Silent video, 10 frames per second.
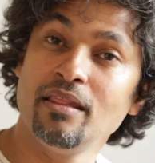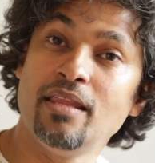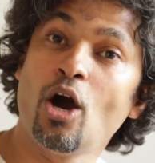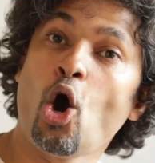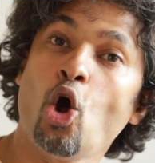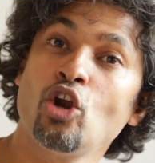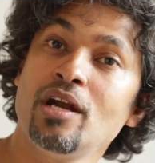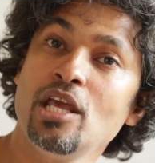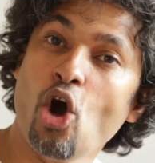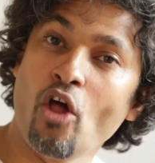they are
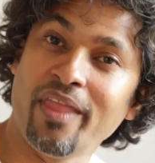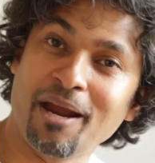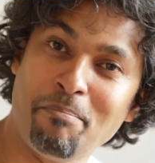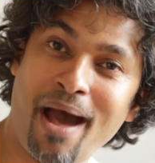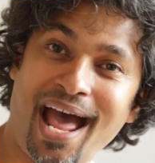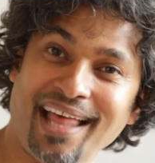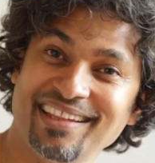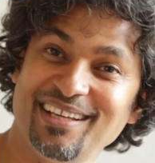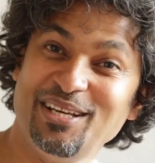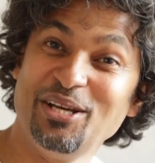already on their path
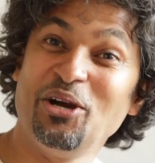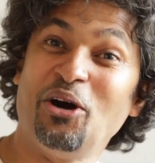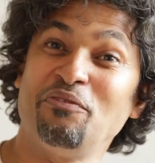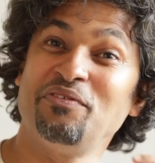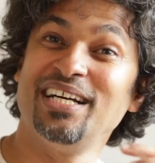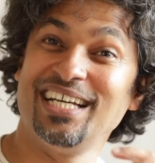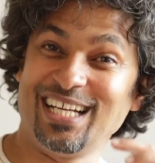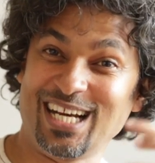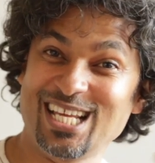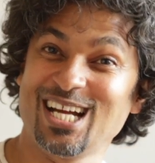of
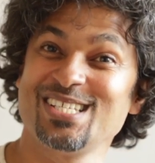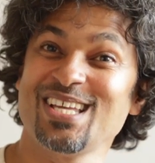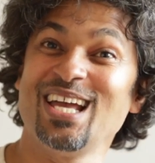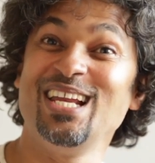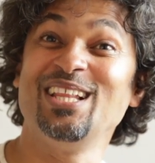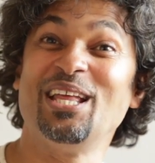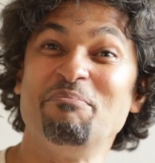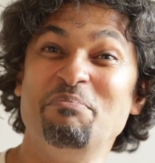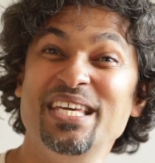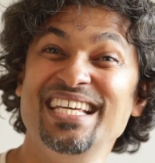reconciling their
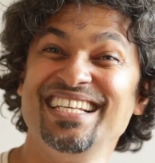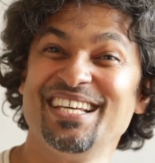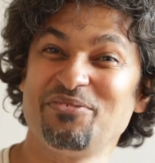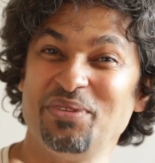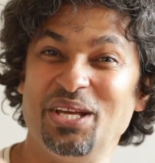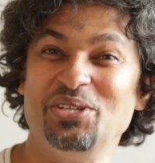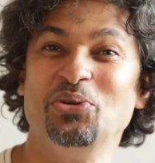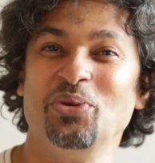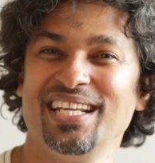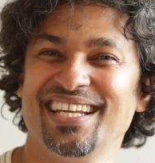beingness with their
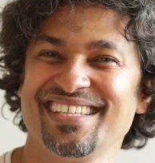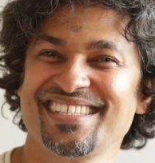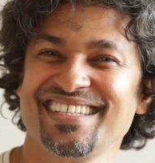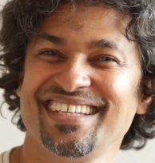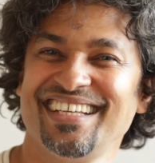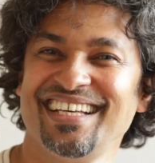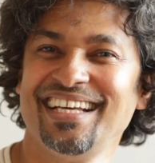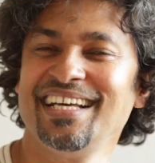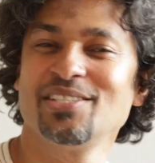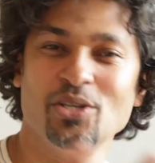doingness.
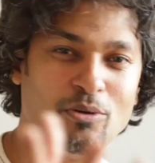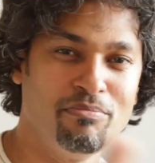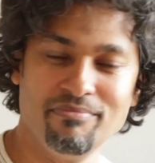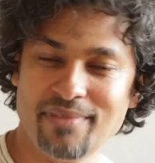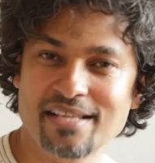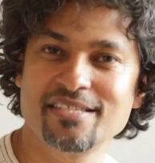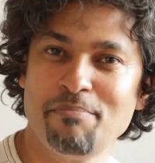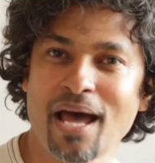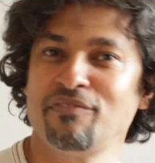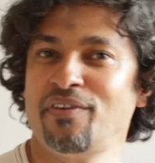So that's the
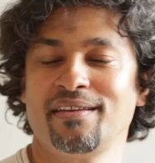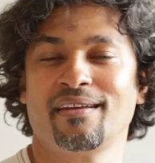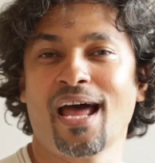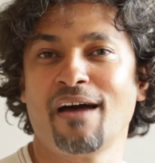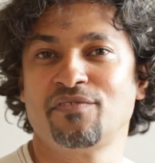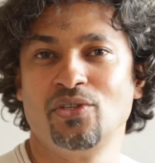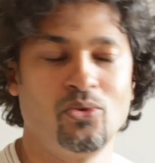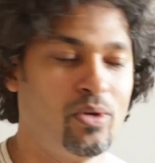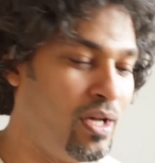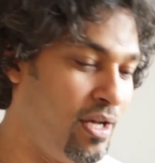Pathfinder
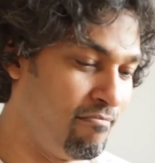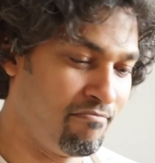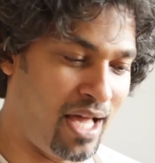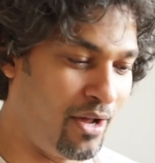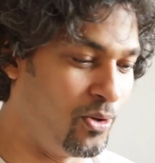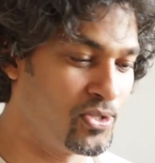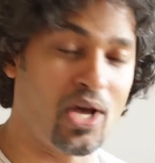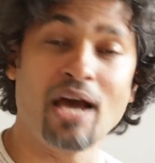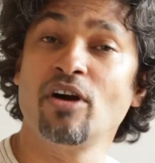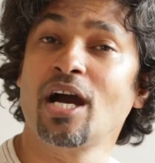afternoon. I also
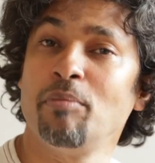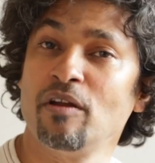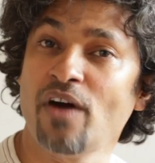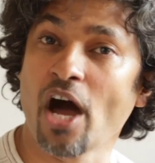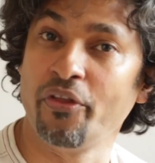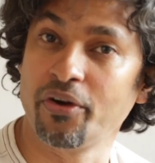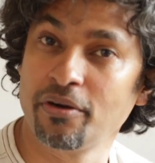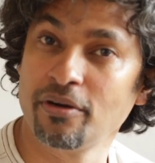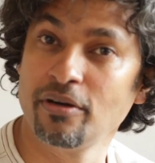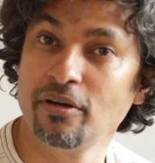have a couple of other
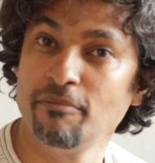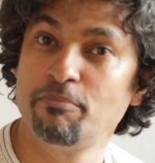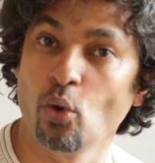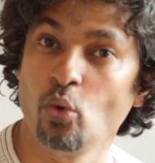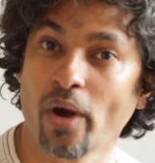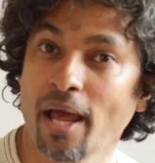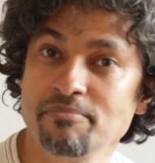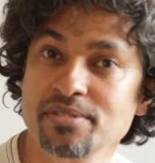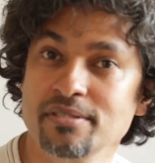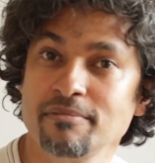
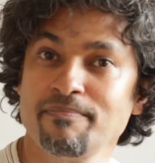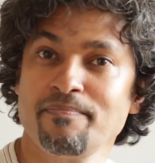programs